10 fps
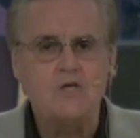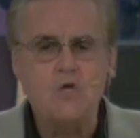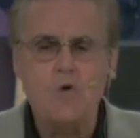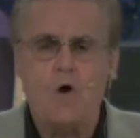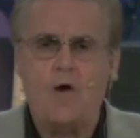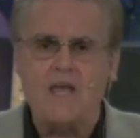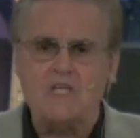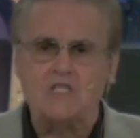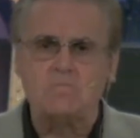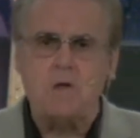You are a
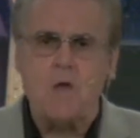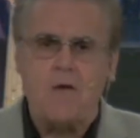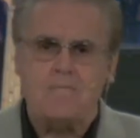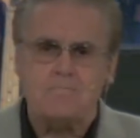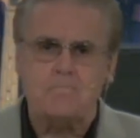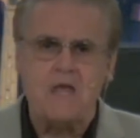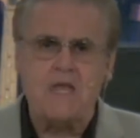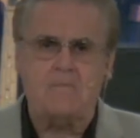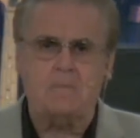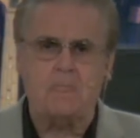spirit
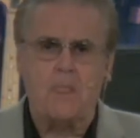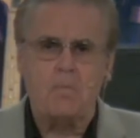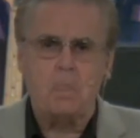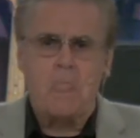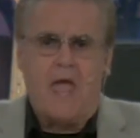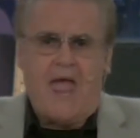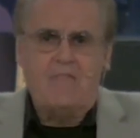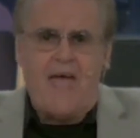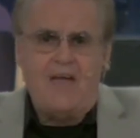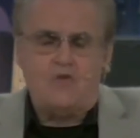being,
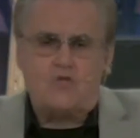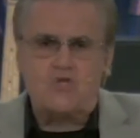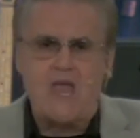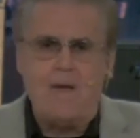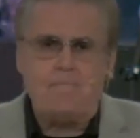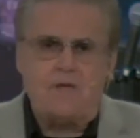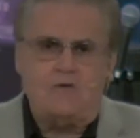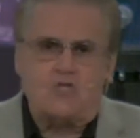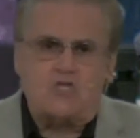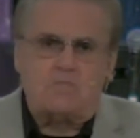and that
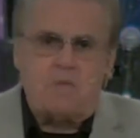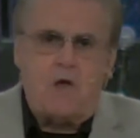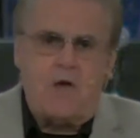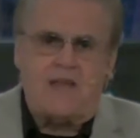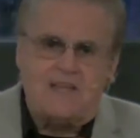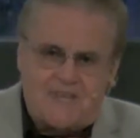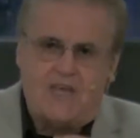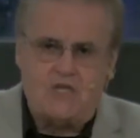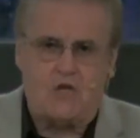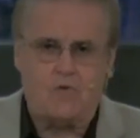champion spirit is in